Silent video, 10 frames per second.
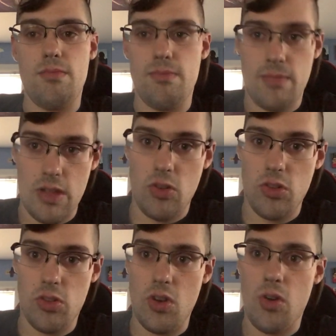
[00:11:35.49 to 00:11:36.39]
That's
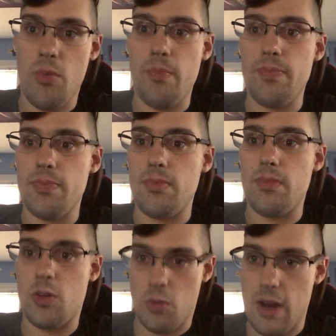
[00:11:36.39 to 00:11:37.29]
also
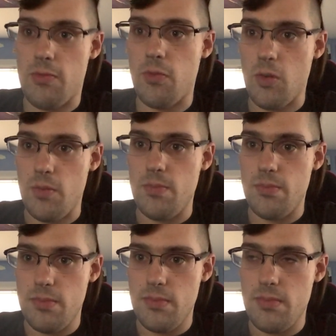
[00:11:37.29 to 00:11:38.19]
grateful.
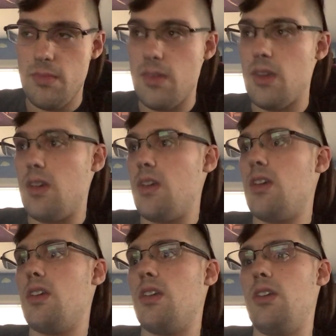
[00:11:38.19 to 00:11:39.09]

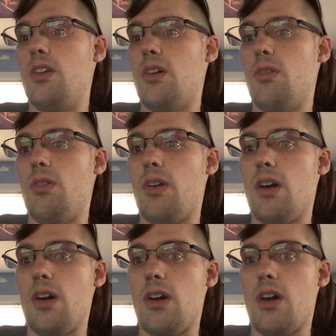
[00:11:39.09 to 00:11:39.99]
You know,
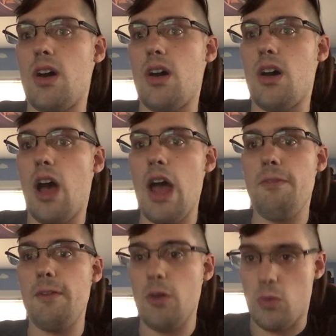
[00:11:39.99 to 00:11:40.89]
I
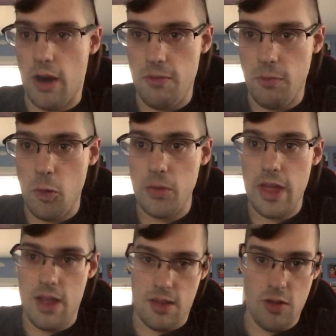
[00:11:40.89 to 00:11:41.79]
feel grateful
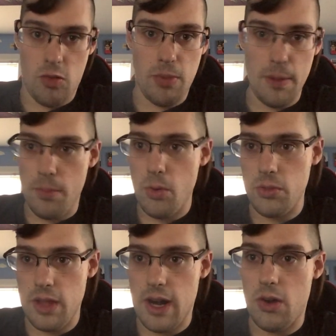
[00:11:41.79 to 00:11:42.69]
that there's people
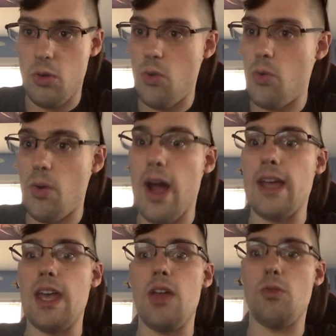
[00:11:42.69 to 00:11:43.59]
there who I
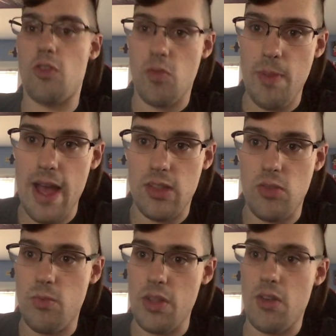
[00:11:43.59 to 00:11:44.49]
gain respect,
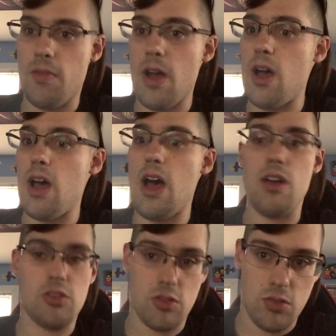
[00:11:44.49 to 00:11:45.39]
whether if I, I
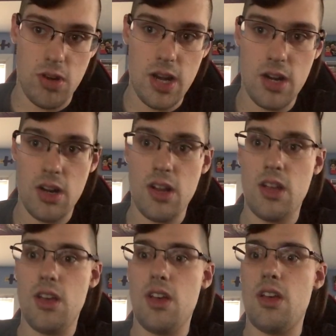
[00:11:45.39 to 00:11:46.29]
was a creator,
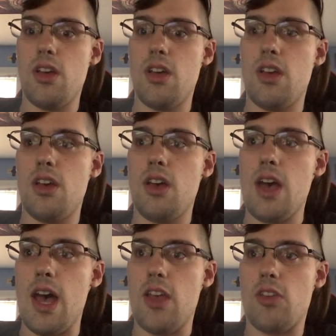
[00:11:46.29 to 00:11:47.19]

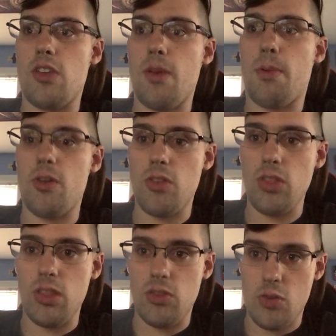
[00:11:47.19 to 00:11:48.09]
as a
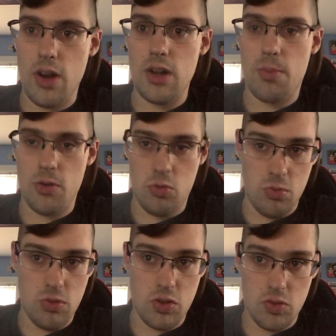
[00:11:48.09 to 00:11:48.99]
person trying to
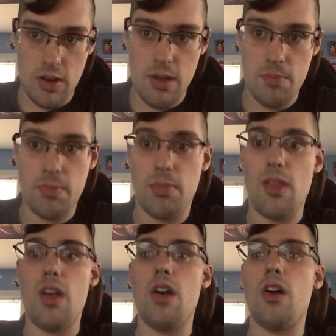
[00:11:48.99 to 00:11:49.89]
pursue their dream,
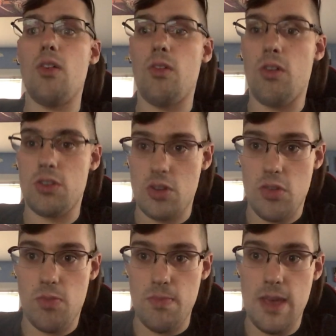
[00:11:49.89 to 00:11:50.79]
or
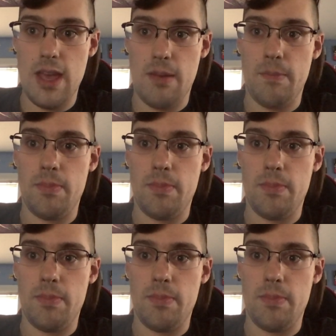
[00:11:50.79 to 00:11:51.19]
just me